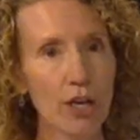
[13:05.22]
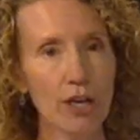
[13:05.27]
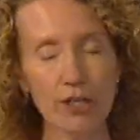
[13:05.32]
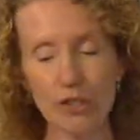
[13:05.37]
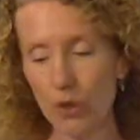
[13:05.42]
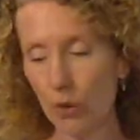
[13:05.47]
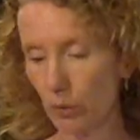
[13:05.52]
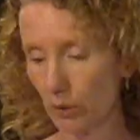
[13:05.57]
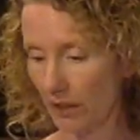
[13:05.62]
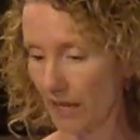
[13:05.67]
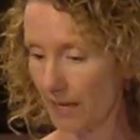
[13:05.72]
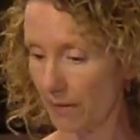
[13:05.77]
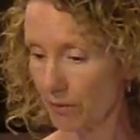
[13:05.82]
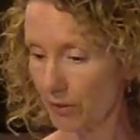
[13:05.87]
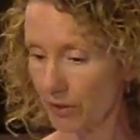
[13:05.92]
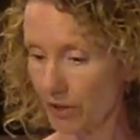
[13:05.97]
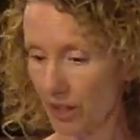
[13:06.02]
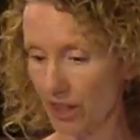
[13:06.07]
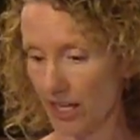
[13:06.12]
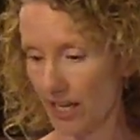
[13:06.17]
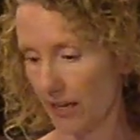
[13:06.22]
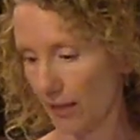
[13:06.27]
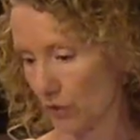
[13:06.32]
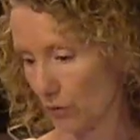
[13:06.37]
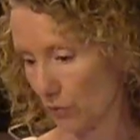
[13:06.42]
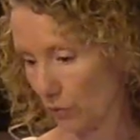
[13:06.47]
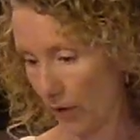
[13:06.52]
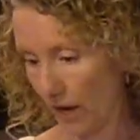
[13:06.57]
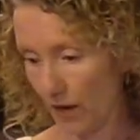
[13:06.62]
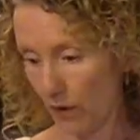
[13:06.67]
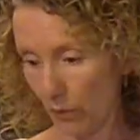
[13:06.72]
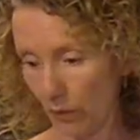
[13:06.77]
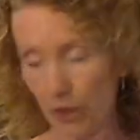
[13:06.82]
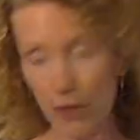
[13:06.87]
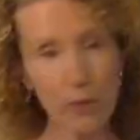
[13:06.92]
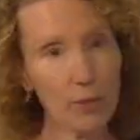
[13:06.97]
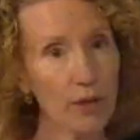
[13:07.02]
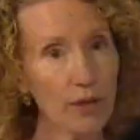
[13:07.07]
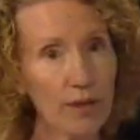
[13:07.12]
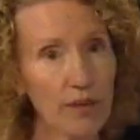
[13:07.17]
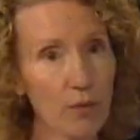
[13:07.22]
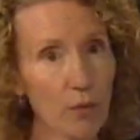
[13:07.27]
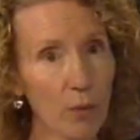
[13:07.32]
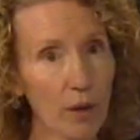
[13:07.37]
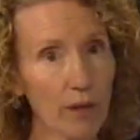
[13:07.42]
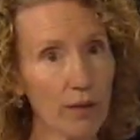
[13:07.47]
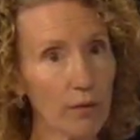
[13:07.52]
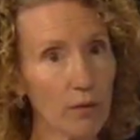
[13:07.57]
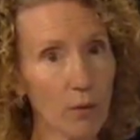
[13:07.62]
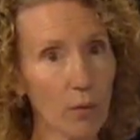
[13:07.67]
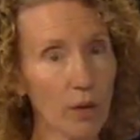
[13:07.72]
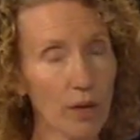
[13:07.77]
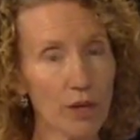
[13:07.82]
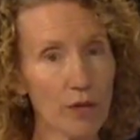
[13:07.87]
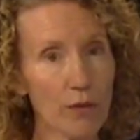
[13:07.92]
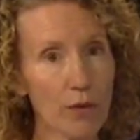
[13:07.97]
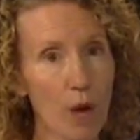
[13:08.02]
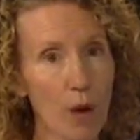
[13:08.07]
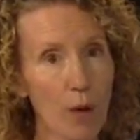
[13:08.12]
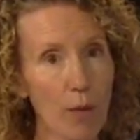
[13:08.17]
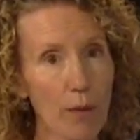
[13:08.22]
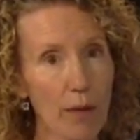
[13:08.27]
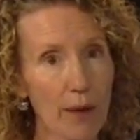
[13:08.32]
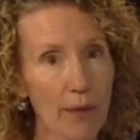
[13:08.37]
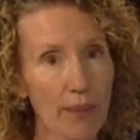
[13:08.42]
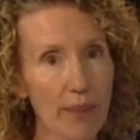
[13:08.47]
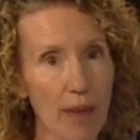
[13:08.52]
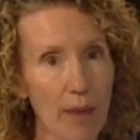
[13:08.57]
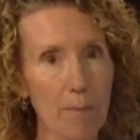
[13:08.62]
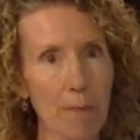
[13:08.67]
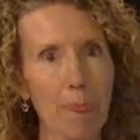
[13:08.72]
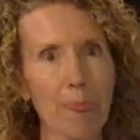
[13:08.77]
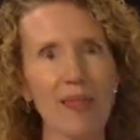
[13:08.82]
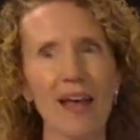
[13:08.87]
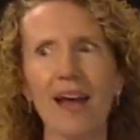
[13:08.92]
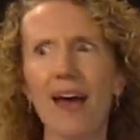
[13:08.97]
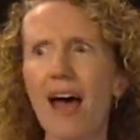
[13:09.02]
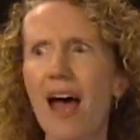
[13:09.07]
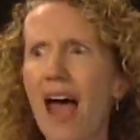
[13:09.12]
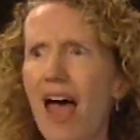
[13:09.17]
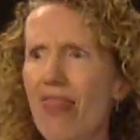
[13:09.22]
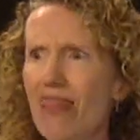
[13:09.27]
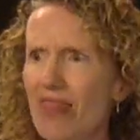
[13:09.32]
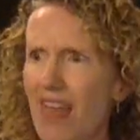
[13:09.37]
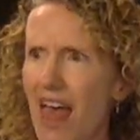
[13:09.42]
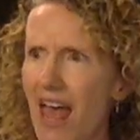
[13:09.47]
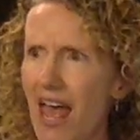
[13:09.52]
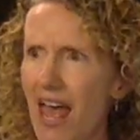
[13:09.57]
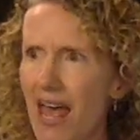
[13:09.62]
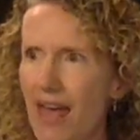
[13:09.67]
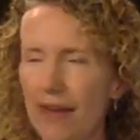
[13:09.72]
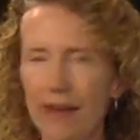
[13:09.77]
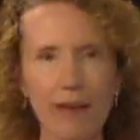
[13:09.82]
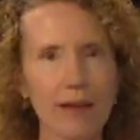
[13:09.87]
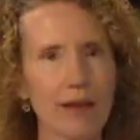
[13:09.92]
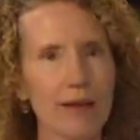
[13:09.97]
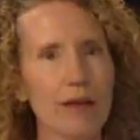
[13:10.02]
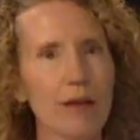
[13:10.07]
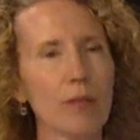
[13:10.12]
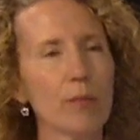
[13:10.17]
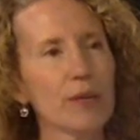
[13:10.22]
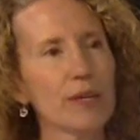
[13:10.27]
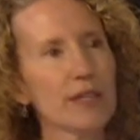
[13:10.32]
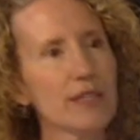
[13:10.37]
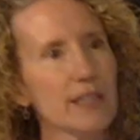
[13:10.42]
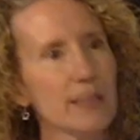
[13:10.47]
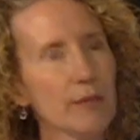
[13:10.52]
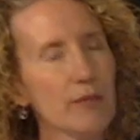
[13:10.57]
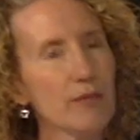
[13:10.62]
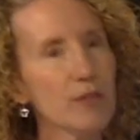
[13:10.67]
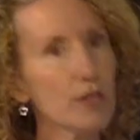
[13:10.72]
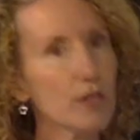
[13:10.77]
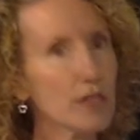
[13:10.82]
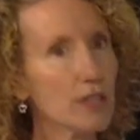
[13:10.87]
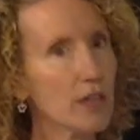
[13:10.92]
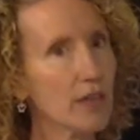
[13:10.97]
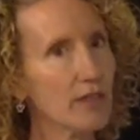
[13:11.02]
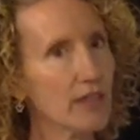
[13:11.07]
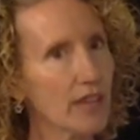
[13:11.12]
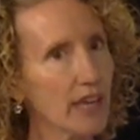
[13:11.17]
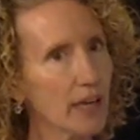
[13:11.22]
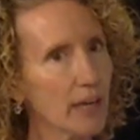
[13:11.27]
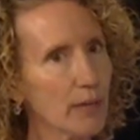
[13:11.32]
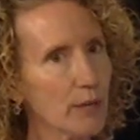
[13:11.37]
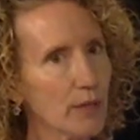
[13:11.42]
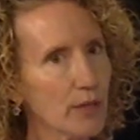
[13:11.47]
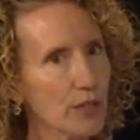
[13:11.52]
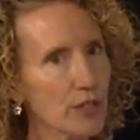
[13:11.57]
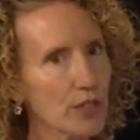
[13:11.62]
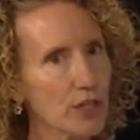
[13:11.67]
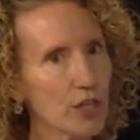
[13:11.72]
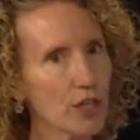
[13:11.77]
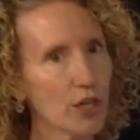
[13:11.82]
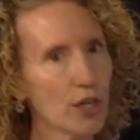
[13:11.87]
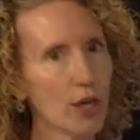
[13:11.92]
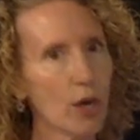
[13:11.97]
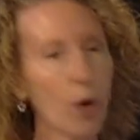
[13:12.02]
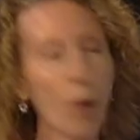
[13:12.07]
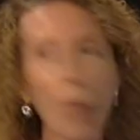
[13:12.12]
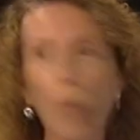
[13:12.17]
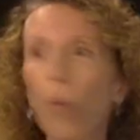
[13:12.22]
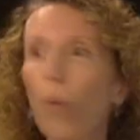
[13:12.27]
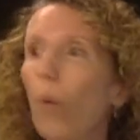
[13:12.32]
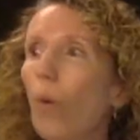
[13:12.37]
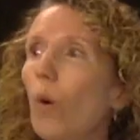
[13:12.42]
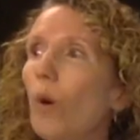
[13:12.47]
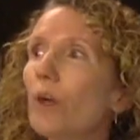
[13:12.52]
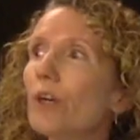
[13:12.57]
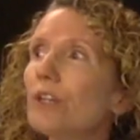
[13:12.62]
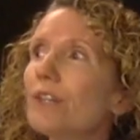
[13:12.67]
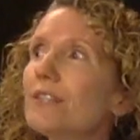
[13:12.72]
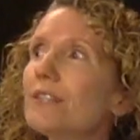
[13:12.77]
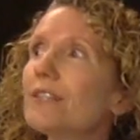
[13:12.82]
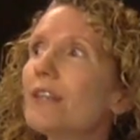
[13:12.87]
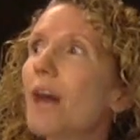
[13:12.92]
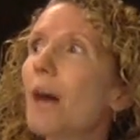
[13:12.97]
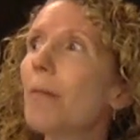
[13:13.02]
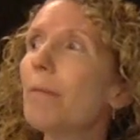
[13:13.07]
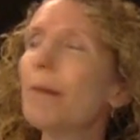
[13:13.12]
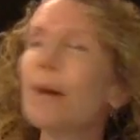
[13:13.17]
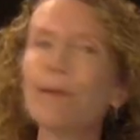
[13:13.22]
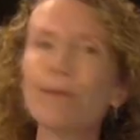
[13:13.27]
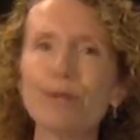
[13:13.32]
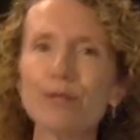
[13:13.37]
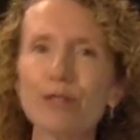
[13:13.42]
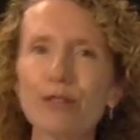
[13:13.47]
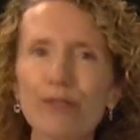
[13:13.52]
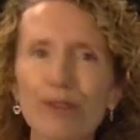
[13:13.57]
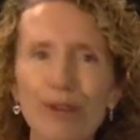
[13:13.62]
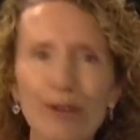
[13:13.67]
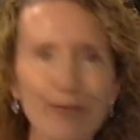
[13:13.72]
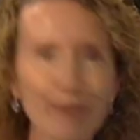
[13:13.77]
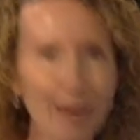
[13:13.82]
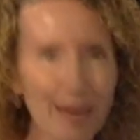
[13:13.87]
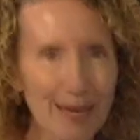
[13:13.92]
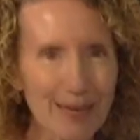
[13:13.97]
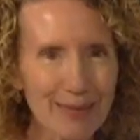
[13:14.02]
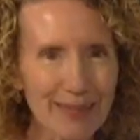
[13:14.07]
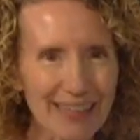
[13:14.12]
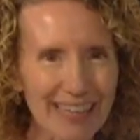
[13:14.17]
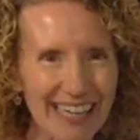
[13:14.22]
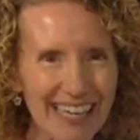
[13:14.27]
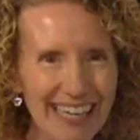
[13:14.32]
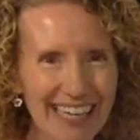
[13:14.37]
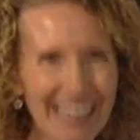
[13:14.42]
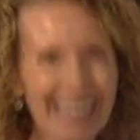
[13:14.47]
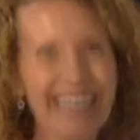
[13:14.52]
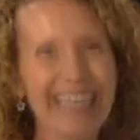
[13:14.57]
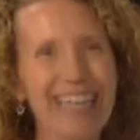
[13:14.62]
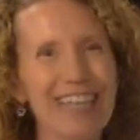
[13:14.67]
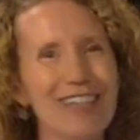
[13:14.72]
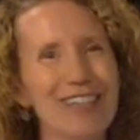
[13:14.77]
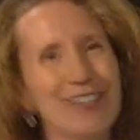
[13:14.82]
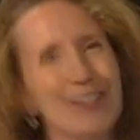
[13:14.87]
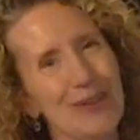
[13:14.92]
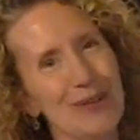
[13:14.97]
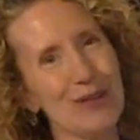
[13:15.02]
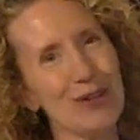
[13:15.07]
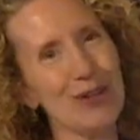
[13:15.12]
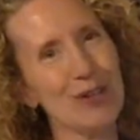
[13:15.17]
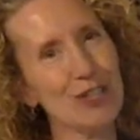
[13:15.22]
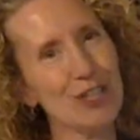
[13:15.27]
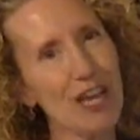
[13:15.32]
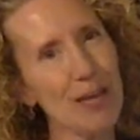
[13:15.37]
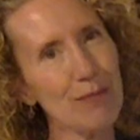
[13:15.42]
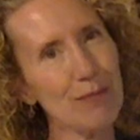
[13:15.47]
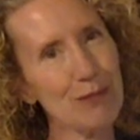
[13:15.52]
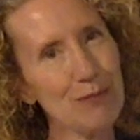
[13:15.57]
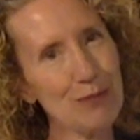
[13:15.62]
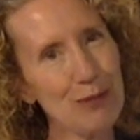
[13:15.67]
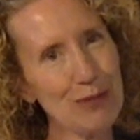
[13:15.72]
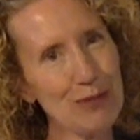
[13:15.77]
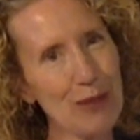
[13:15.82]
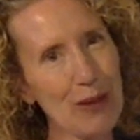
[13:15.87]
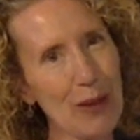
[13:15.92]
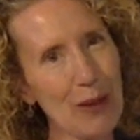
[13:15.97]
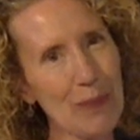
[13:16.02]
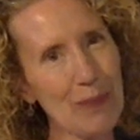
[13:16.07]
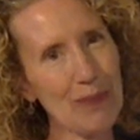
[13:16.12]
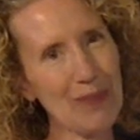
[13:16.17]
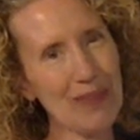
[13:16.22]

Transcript: So label the things, write what you know about them. And then bring some of your stuffed animals or some members of your family to your shapes museum.